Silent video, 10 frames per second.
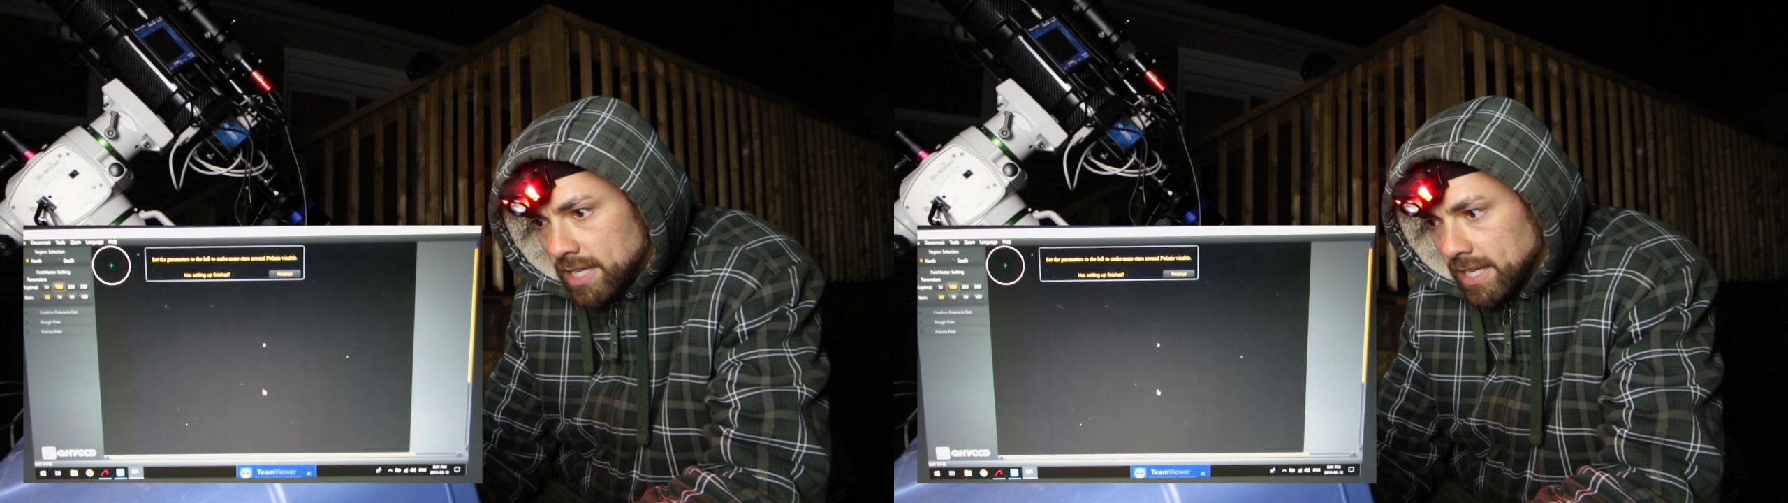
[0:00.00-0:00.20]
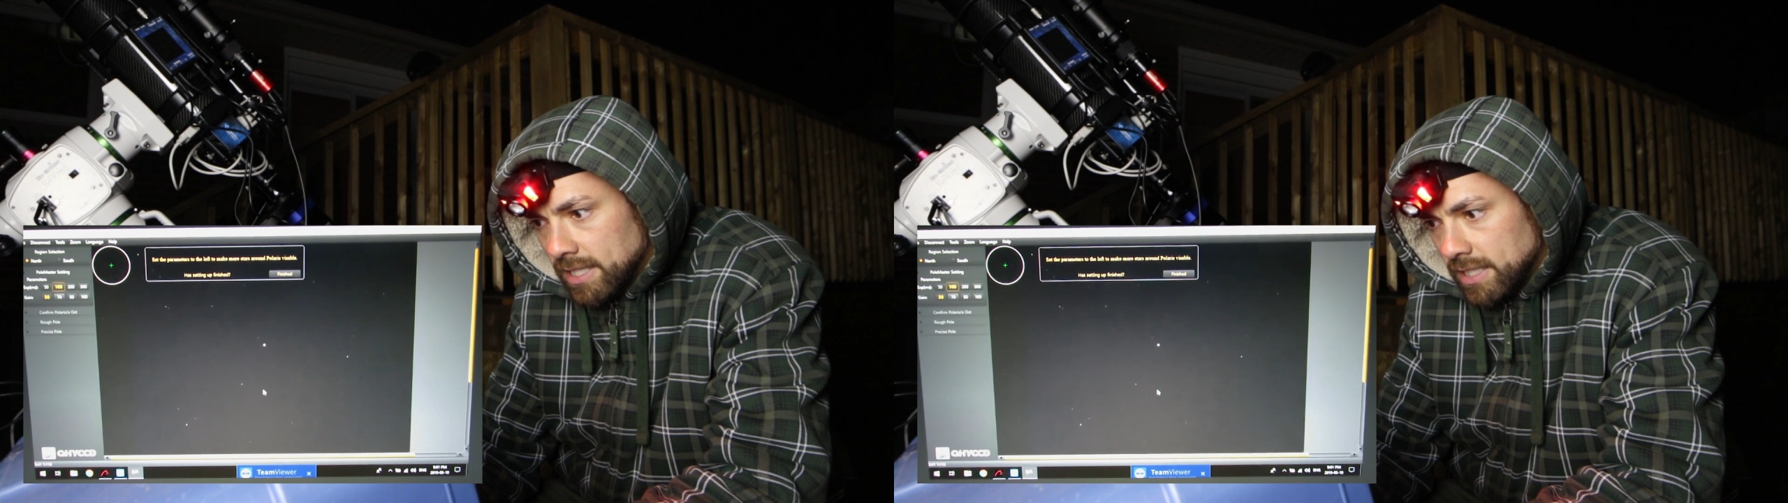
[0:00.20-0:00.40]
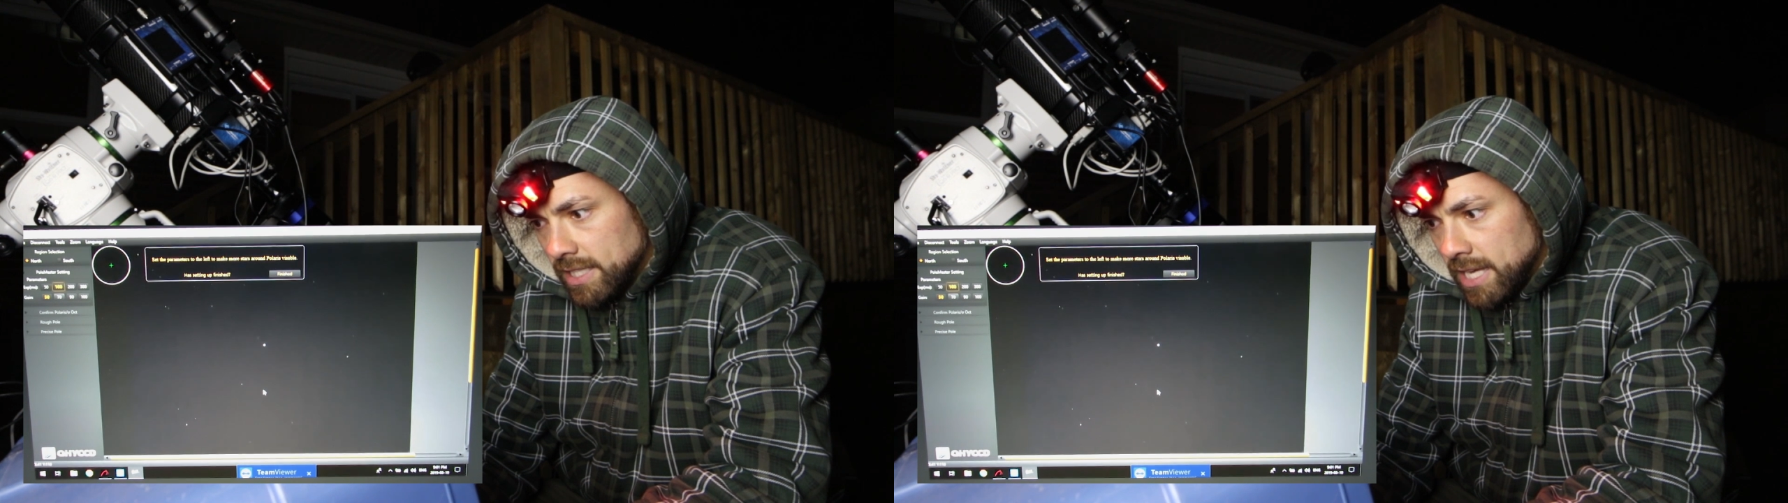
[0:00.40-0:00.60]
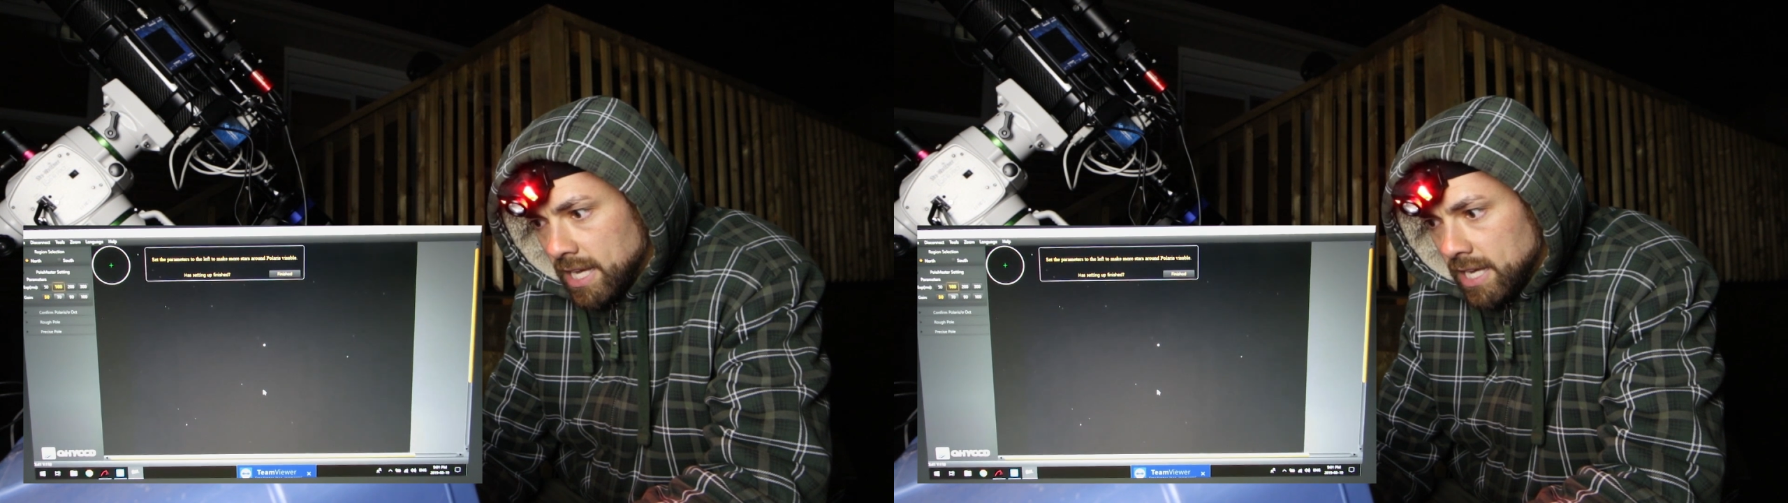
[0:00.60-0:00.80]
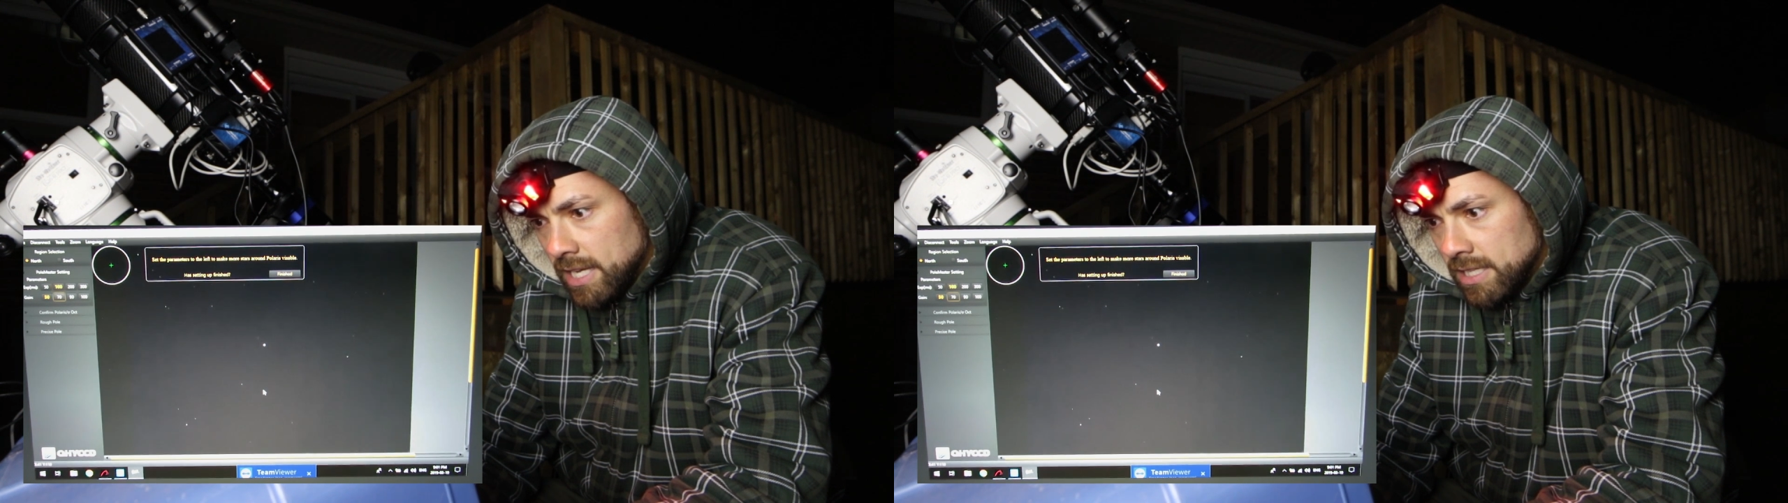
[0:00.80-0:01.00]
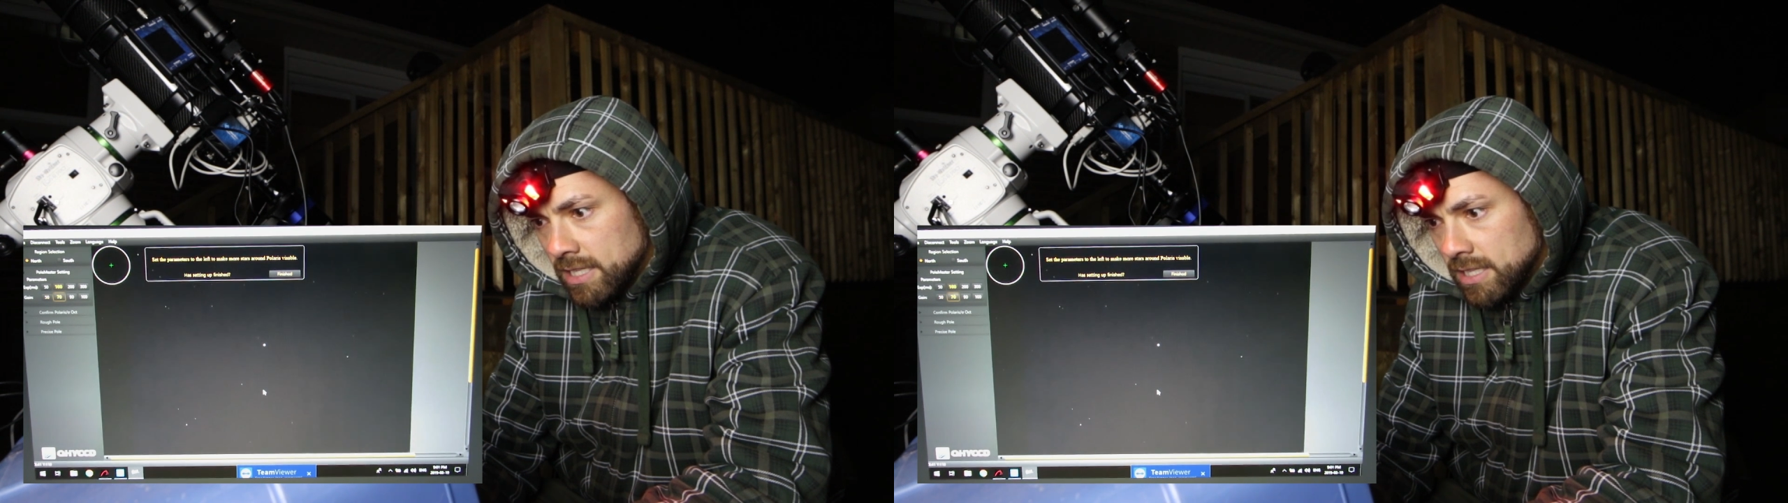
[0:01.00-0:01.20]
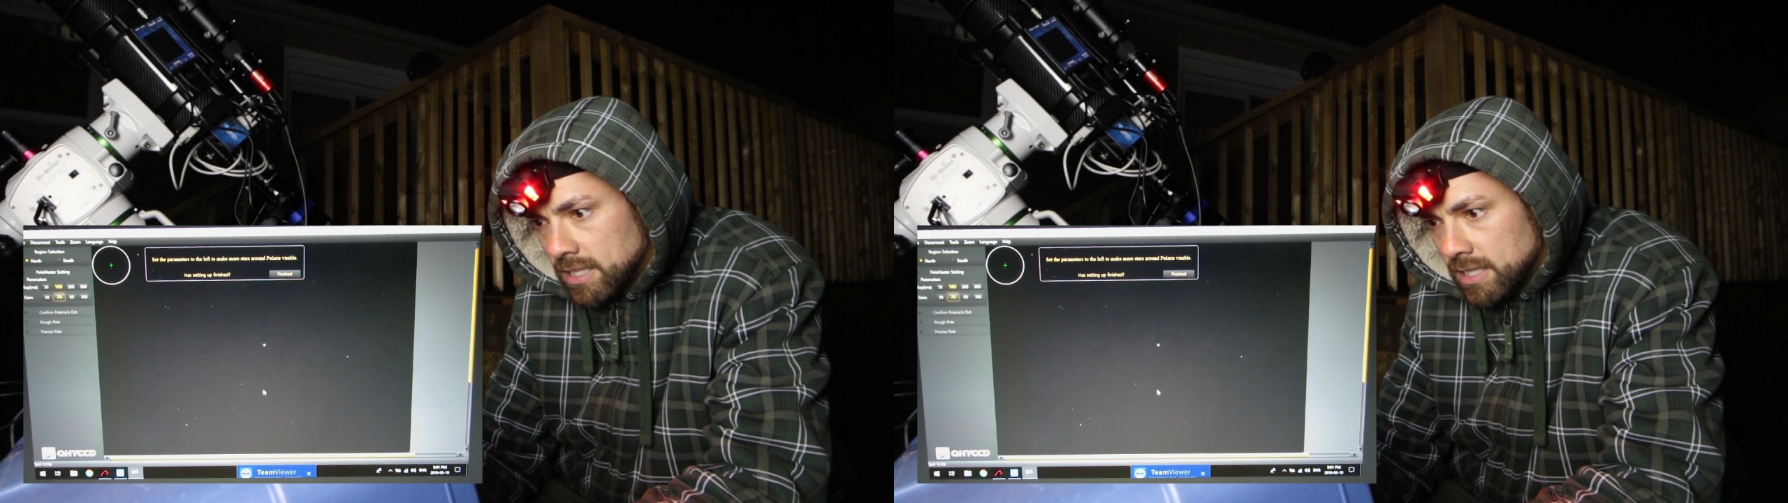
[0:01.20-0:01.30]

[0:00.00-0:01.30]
and gain,